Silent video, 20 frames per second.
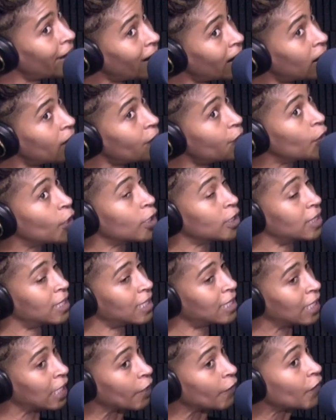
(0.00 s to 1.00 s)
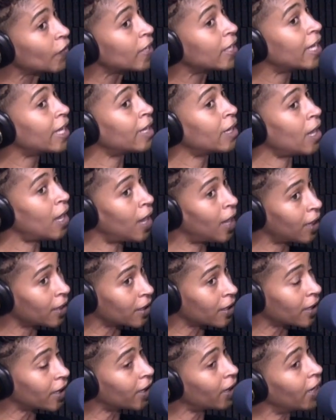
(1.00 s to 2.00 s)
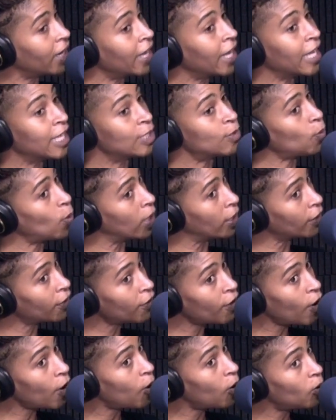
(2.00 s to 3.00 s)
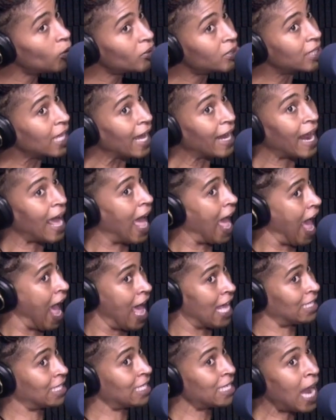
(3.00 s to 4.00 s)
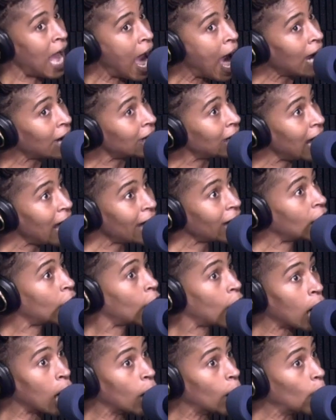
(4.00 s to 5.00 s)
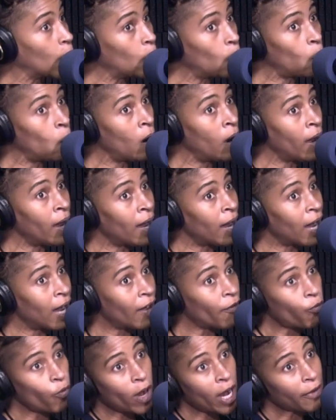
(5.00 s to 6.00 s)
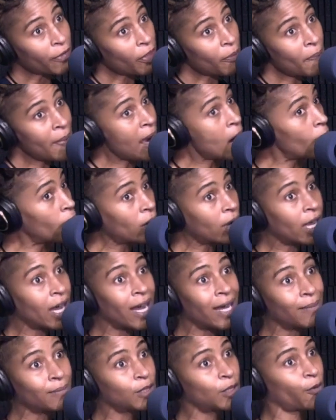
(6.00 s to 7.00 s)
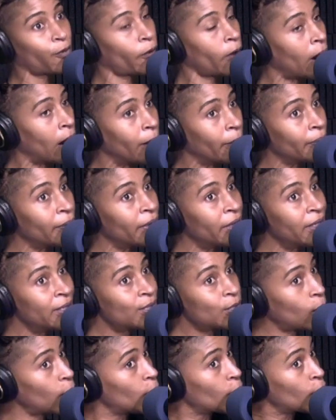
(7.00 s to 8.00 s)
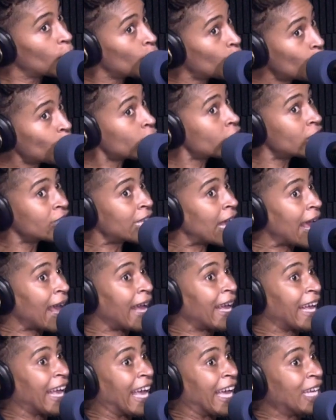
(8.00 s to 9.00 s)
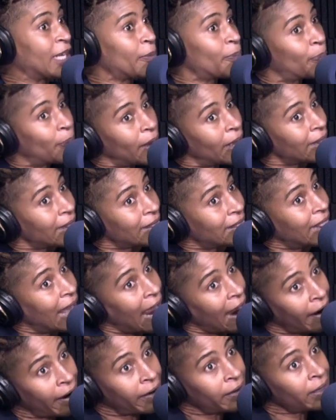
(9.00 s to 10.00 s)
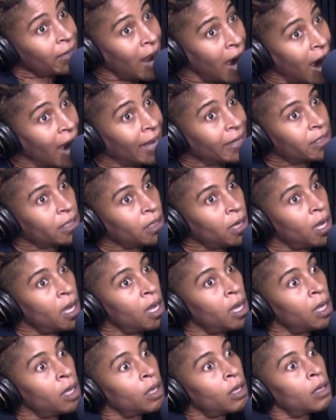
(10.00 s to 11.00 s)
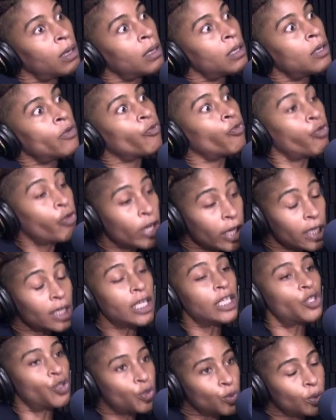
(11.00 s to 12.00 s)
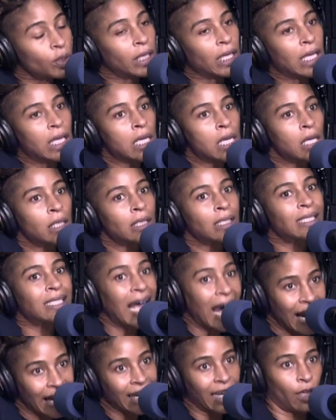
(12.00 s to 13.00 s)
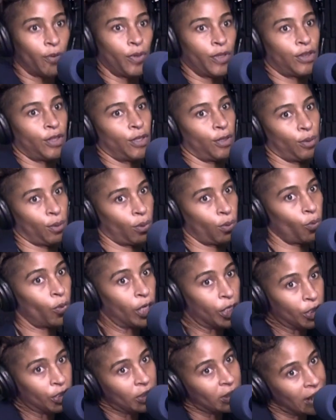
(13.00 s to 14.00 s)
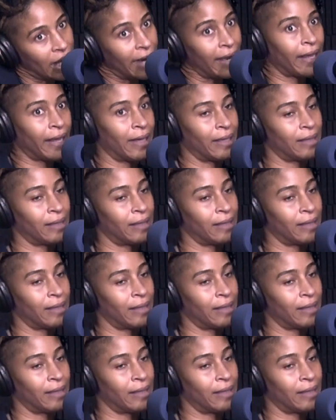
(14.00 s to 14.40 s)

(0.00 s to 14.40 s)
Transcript: your significant other is one of those that has not let go of where the milk comes from? So you're saying it, but they're not really truly siding with you when you're saying it.